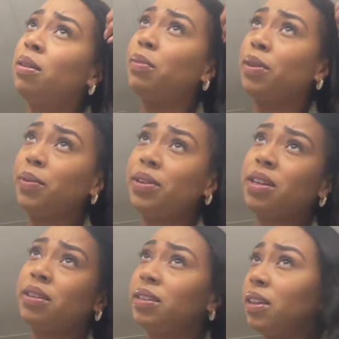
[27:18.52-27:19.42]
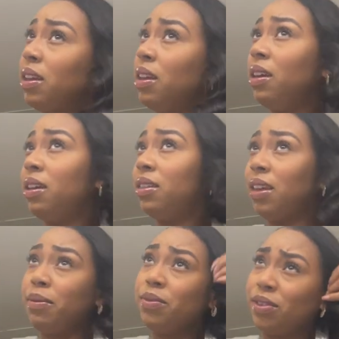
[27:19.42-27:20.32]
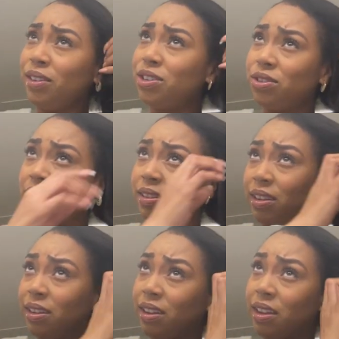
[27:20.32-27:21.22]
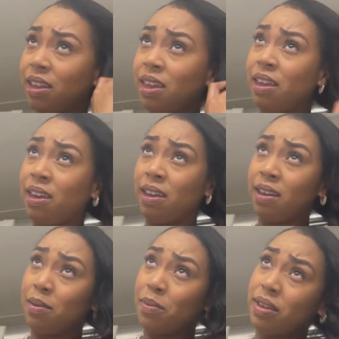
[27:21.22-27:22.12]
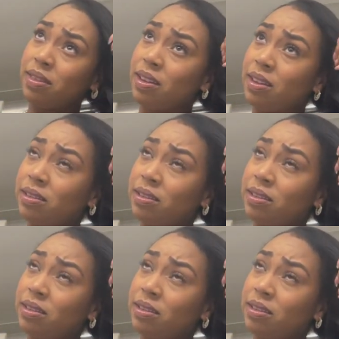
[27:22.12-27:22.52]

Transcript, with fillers: But we shall see. They've been really strict lately about that,